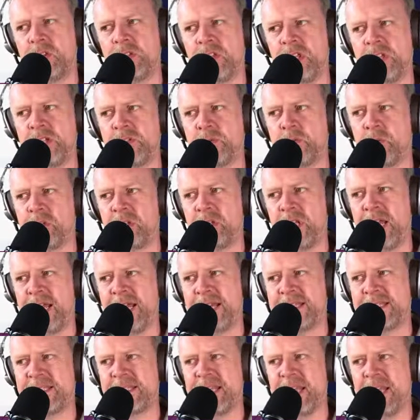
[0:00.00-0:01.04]
this one
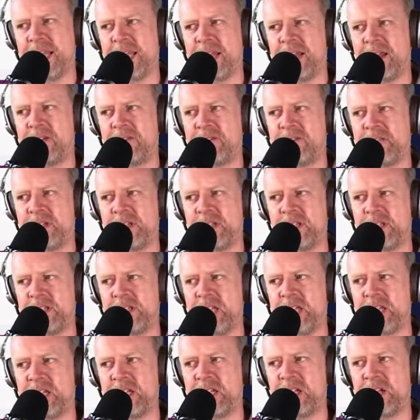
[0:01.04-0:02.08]
has to have, it's
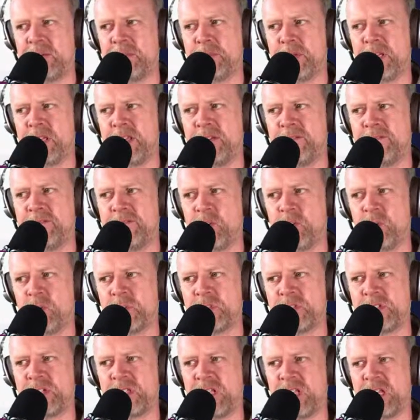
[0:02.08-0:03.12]
then going to be /
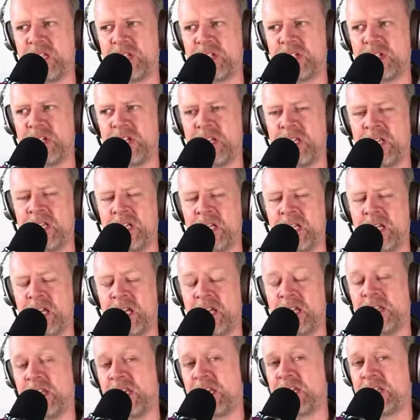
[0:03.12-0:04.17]

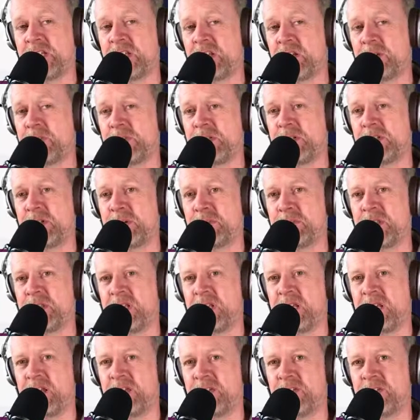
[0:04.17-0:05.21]
and then it's going to be
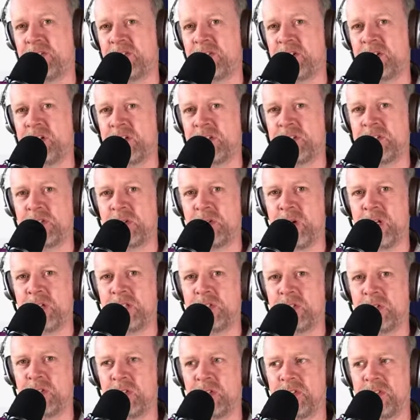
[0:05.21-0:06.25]
something else. So I
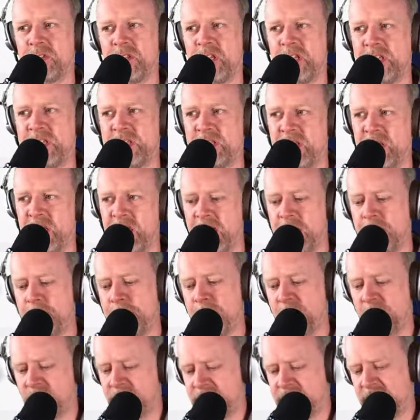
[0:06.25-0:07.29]
called this
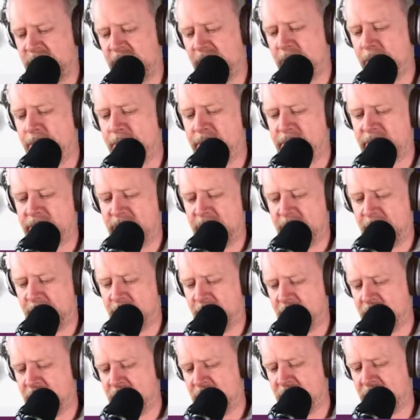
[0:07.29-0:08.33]
ebook demo,
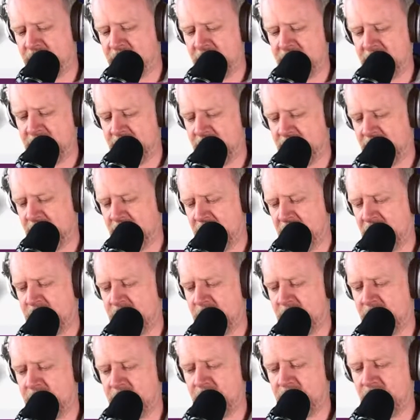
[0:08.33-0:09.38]
didn't I?
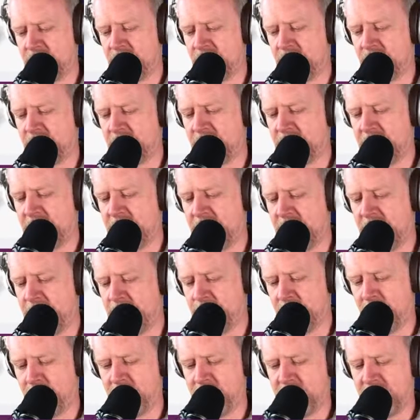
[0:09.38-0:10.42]
So I'm going to call it
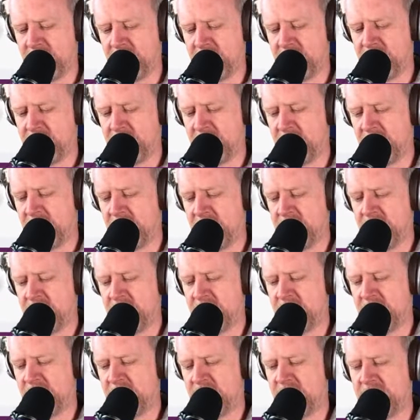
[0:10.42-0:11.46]
ebook
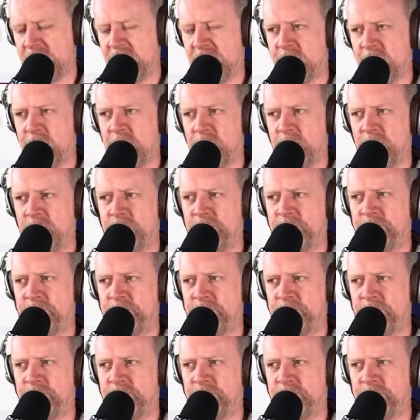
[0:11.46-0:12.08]
demo.